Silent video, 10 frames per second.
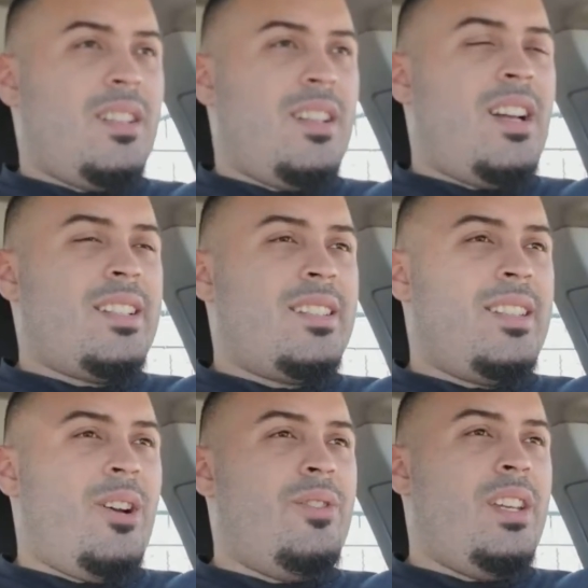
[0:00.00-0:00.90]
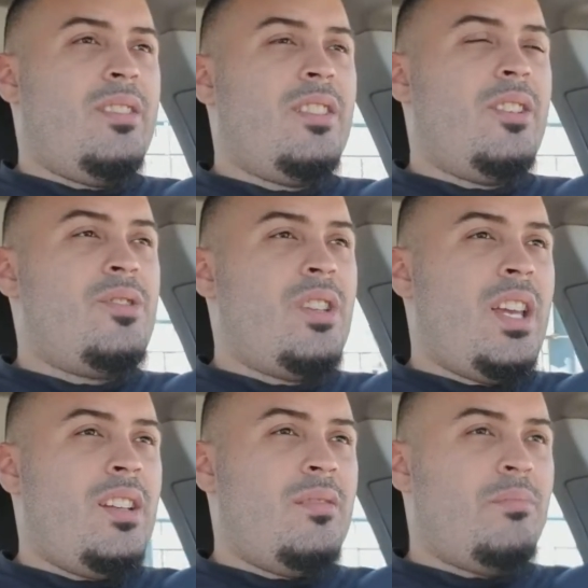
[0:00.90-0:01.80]
not stealthier
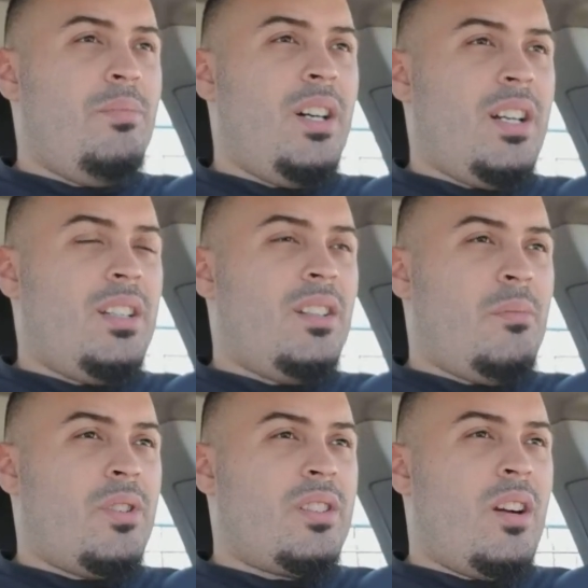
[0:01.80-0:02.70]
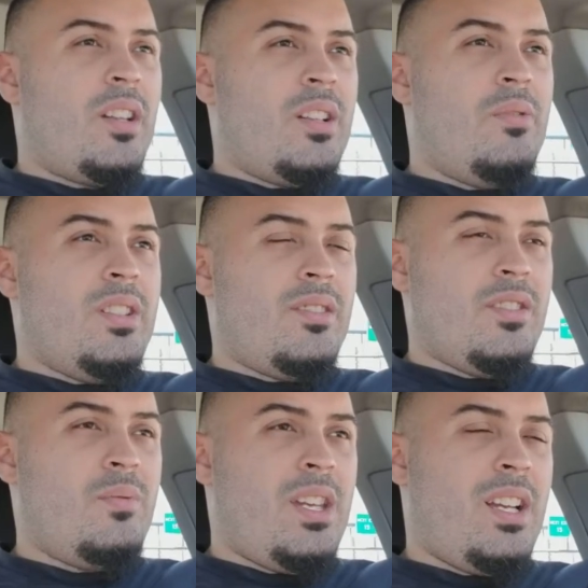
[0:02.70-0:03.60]
negotiate, but a more targeted one,
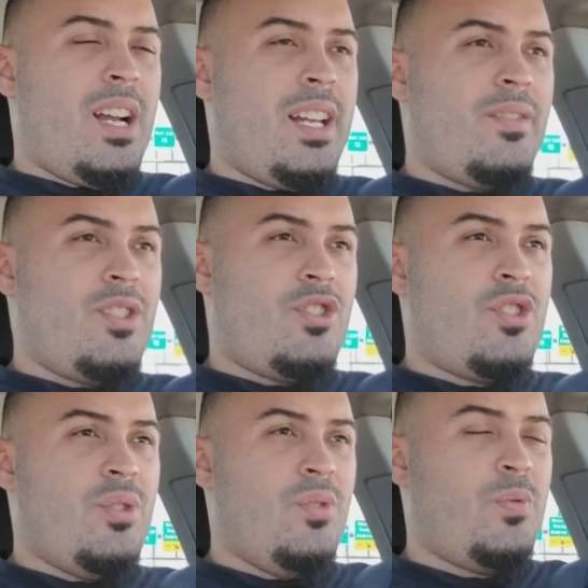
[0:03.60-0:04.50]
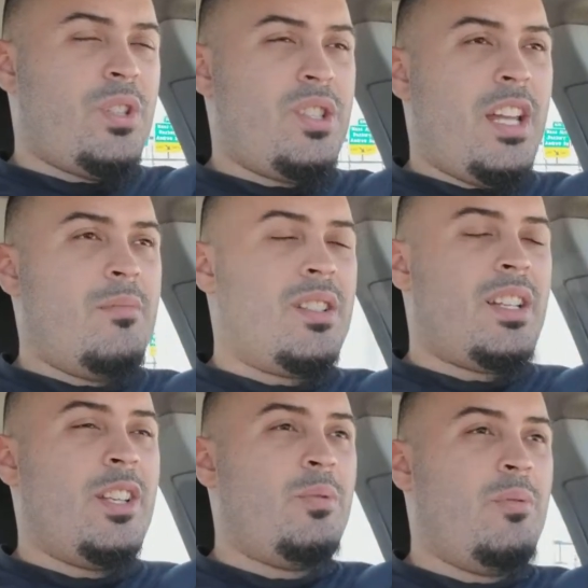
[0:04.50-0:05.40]
since we can kind of just choose which damage
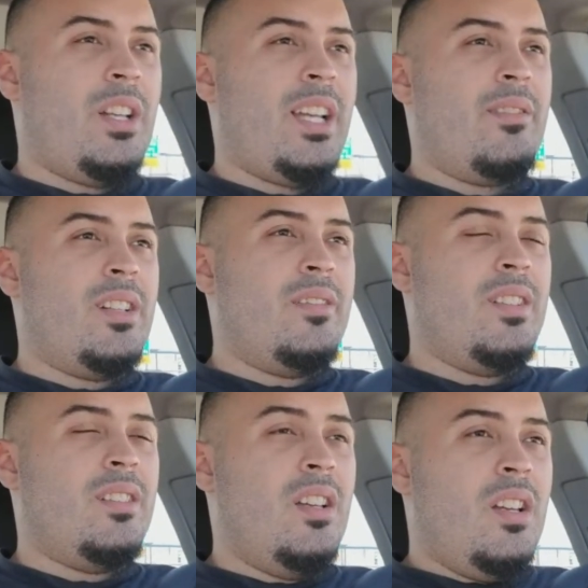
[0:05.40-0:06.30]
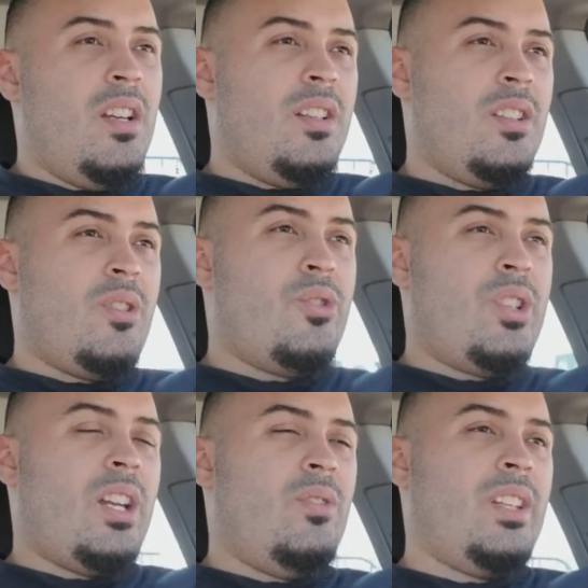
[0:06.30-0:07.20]
dice we want to get rid of, and
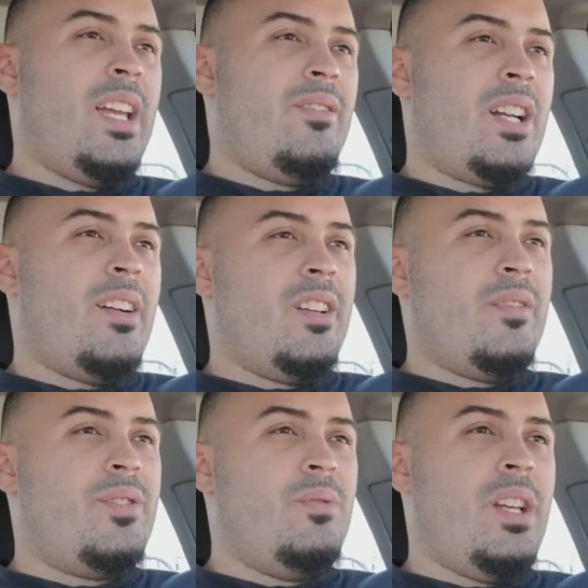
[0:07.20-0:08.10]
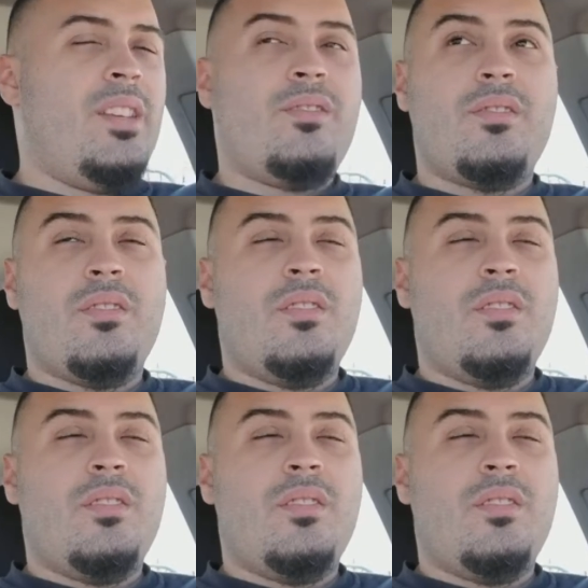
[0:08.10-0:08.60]
negotiate only ever got rid of 2 dice.